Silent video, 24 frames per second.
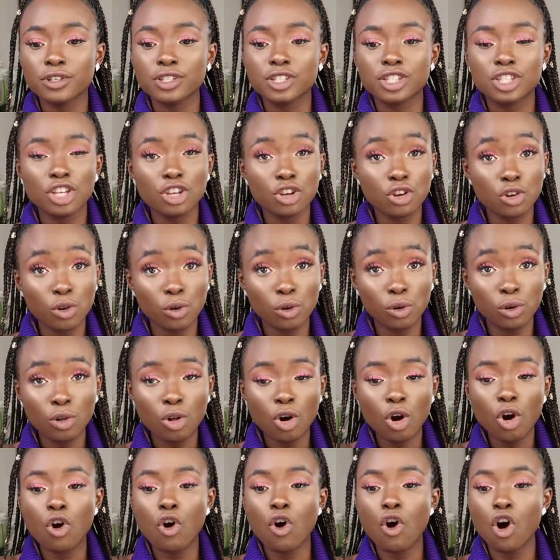
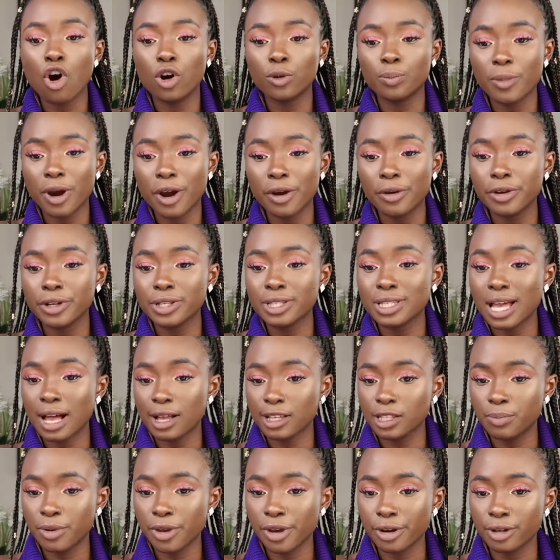single or unmarried
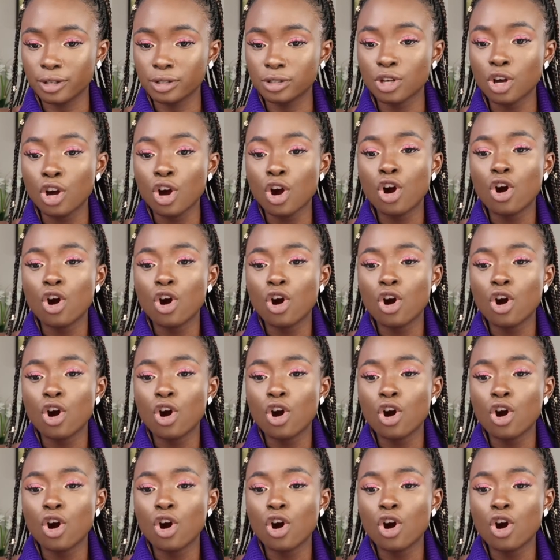taxpayers